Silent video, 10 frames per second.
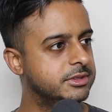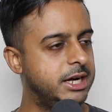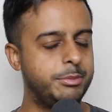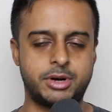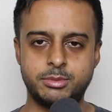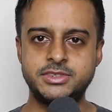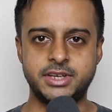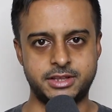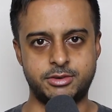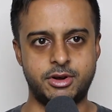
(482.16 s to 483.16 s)
I'm probably
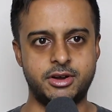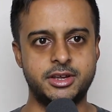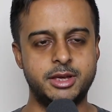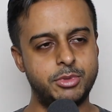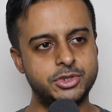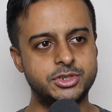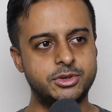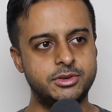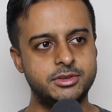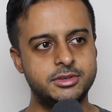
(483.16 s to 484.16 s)
saying that wrong.
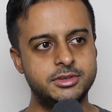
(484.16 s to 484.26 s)
Emotional